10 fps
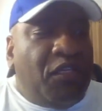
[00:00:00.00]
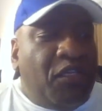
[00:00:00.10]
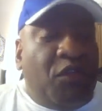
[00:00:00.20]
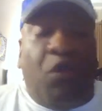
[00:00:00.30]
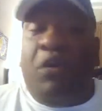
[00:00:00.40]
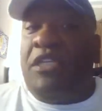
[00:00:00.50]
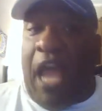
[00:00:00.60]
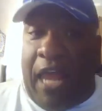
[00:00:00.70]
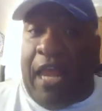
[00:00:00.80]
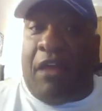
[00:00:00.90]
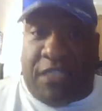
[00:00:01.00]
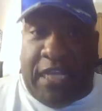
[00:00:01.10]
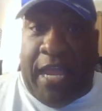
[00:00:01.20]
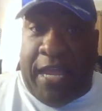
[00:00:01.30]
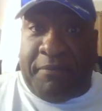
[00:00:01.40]
You know it's hot
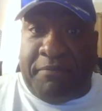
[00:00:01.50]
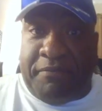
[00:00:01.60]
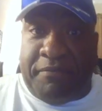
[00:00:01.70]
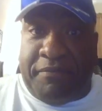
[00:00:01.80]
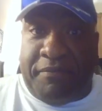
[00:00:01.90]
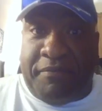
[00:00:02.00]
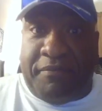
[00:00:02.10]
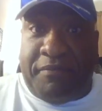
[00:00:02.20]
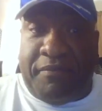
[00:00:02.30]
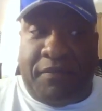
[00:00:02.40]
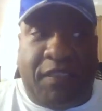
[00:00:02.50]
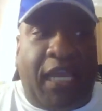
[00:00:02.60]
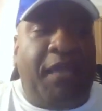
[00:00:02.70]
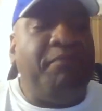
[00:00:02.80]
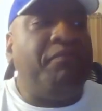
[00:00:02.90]
outside.
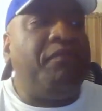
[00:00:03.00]
Okay?